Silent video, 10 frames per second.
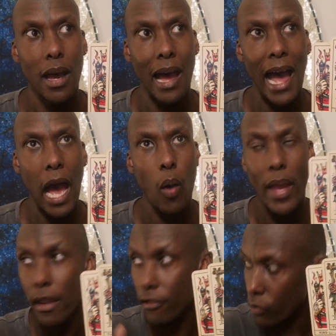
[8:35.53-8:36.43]

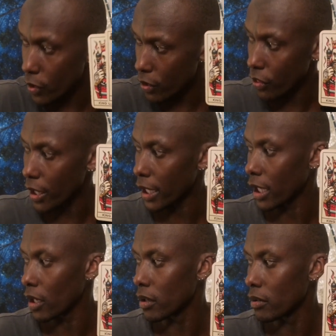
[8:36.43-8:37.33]
how
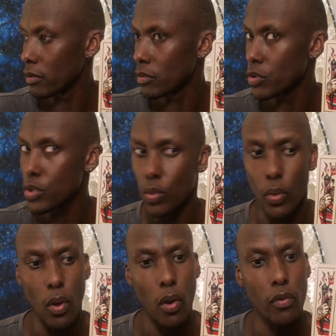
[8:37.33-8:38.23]
everything
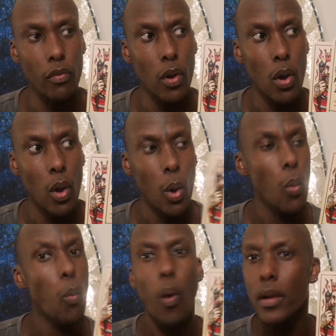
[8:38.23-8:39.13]
sort of
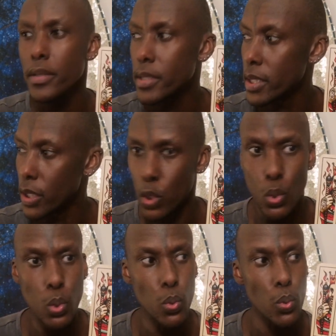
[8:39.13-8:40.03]
wanted
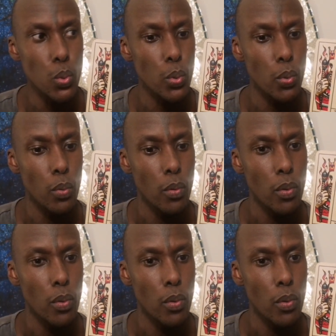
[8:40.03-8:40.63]
to